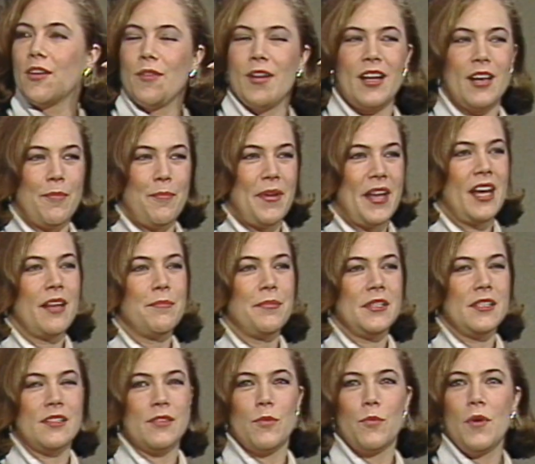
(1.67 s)
around a bad
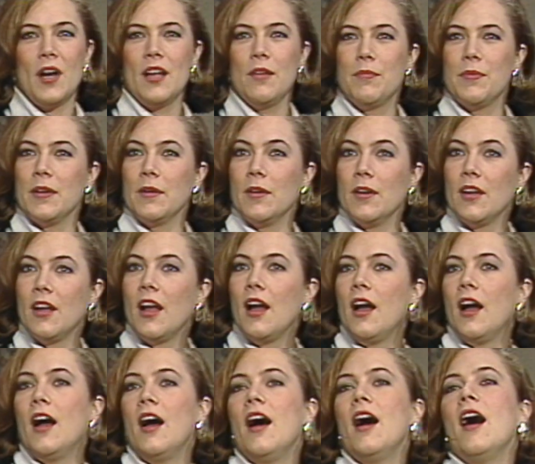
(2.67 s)
piece of white belt.
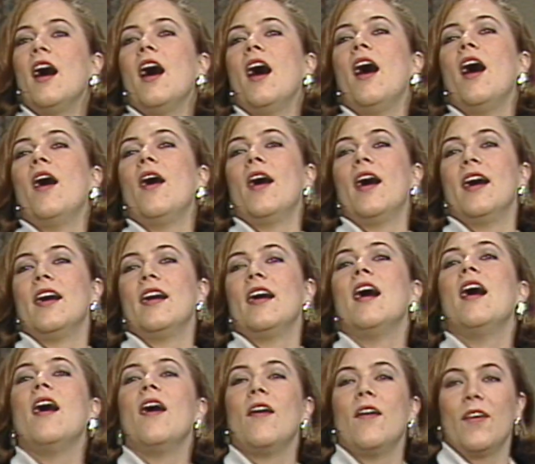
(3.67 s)
Carolina two weeks
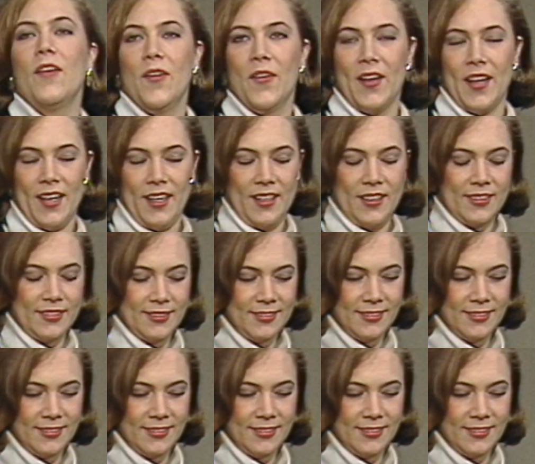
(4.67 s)
ago. Oh, okay.